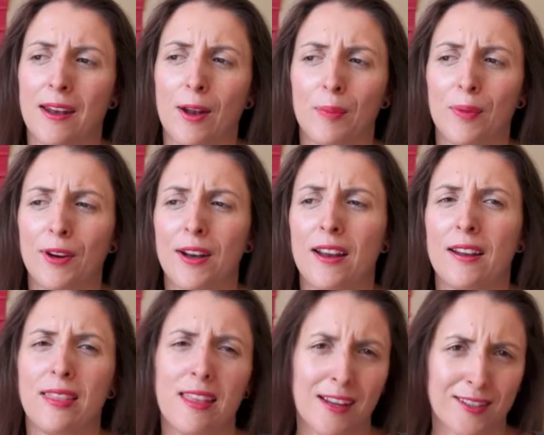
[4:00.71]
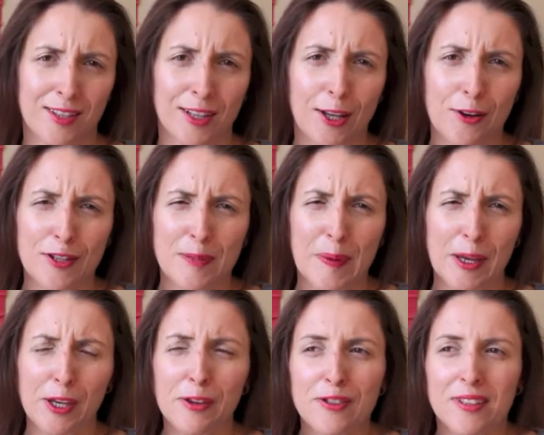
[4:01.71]
in Alberta, things close,
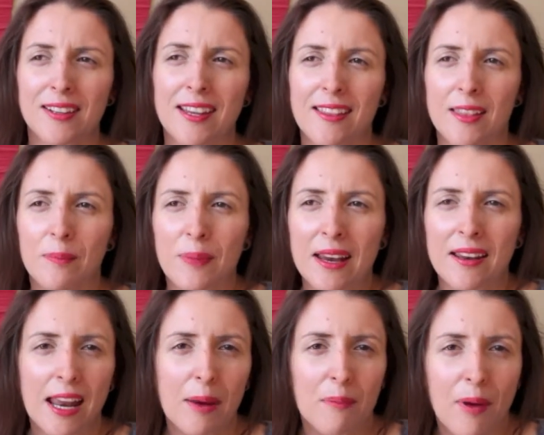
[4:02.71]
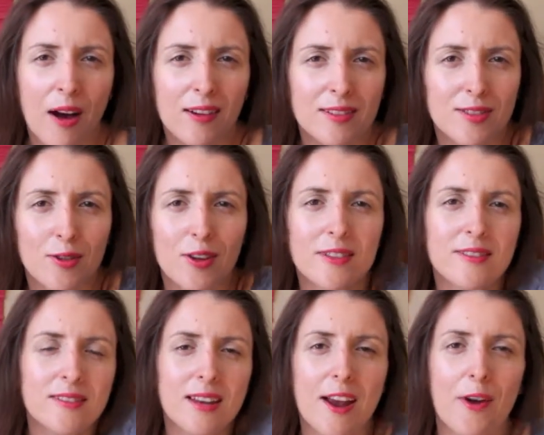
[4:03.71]
but usually the big name box stores
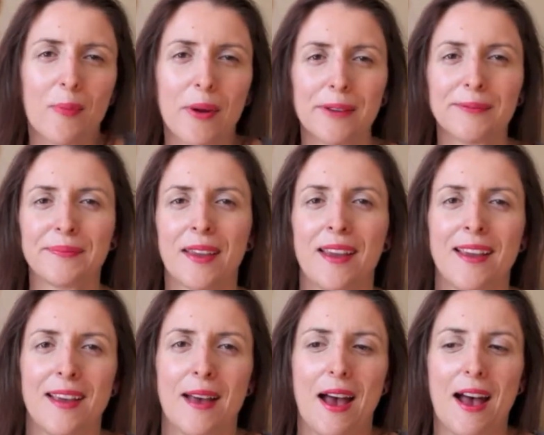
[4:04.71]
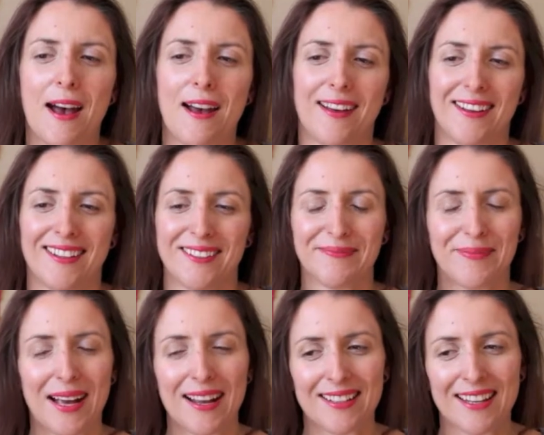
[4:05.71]
stay open.
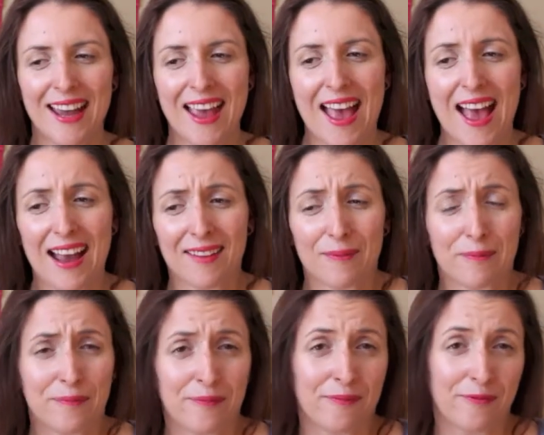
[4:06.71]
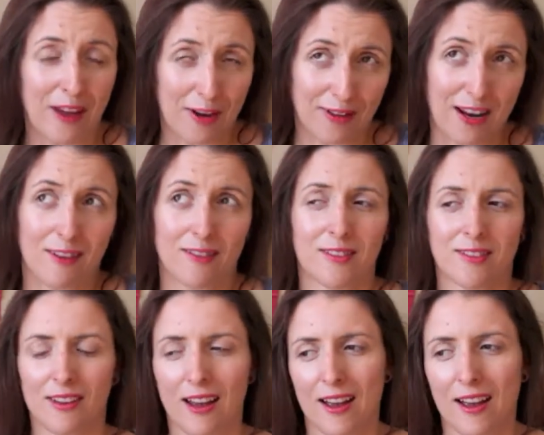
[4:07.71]
But I found out
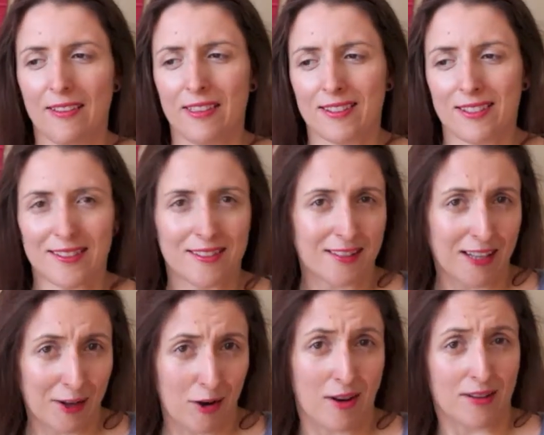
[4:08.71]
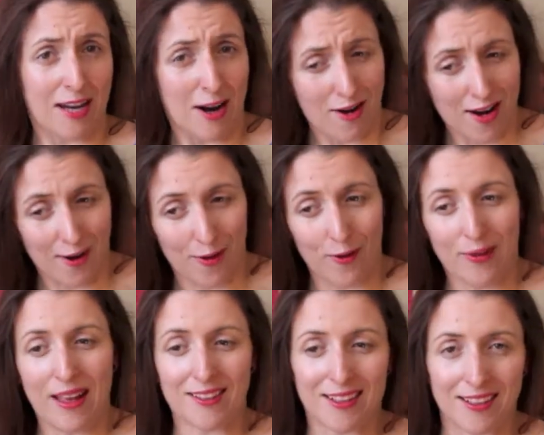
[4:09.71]
this is in Ontario,
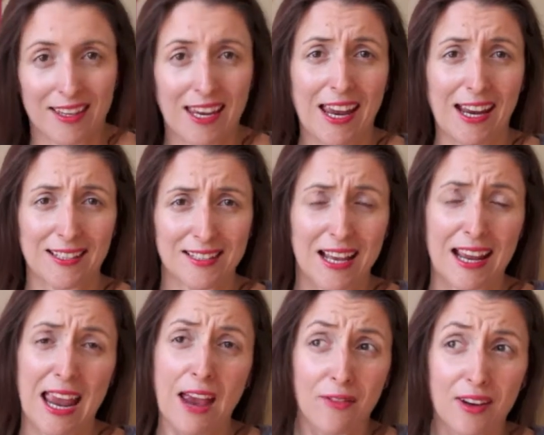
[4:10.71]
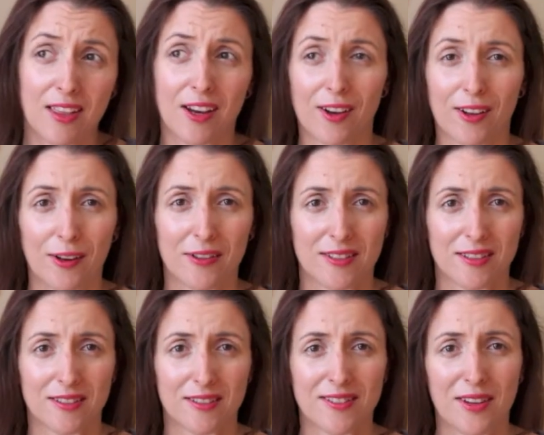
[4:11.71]
that's not the case. Like everything
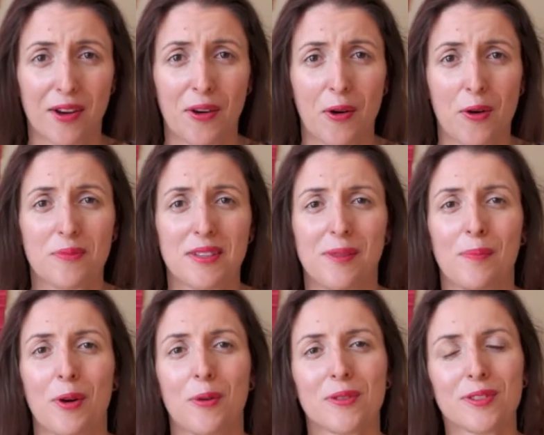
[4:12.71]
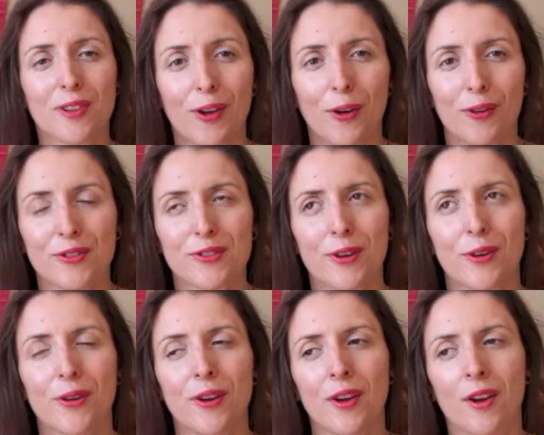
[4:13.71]
closes. So Home Depot was closed. So